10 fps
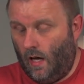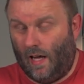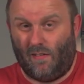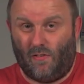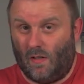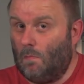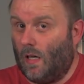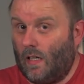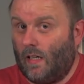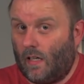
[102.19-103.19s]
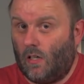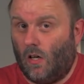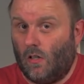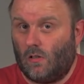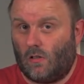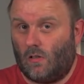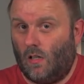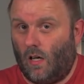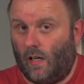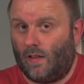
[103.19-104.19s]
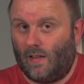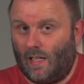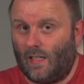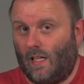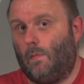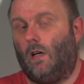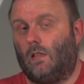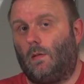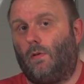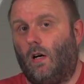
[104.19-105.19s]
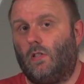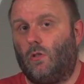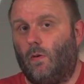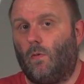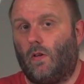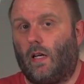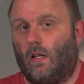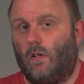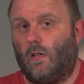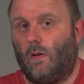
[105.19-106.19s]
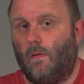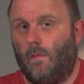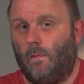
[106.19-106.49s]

and for the money they cost, I think they might surprise you in what they can do.